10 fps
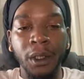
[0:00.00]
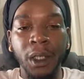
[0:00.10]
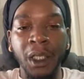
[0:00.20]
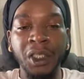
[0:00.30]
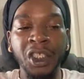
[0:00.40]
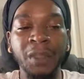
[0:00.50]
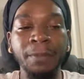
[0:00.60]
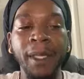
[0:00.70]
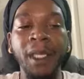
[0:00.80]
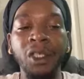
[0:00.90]
it just
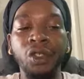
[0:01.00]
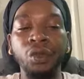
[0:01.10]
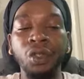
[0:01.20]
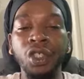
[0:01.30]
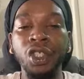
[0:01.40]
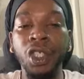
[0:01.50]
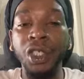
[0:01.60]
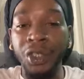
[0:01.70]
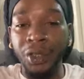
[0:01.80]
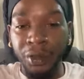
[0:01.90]
made you
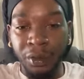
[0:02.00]
yearn